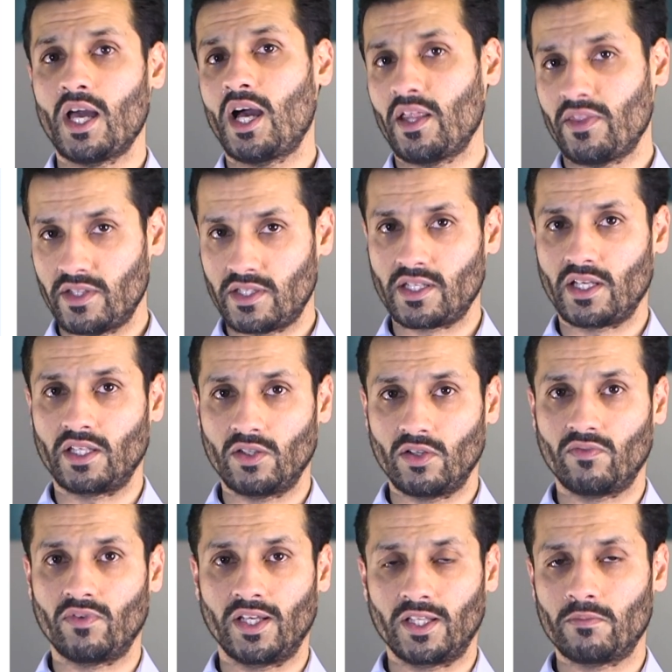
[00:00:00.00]
at the date
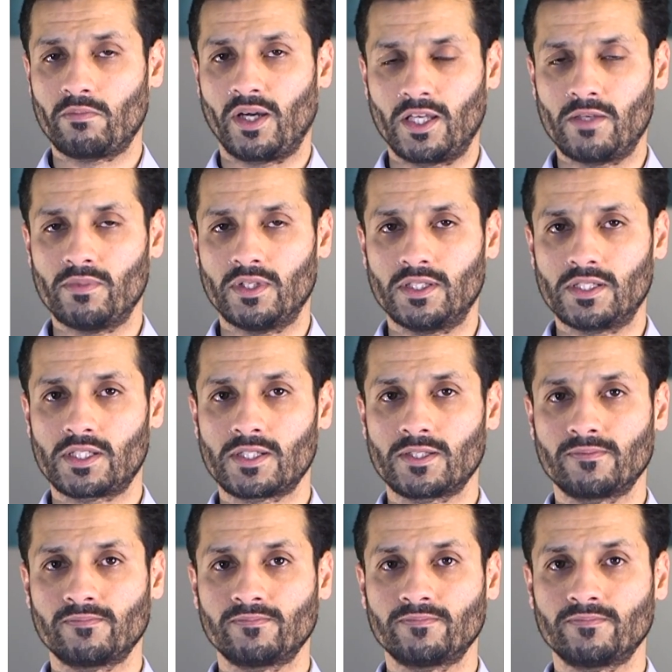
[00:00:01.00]
of late payment.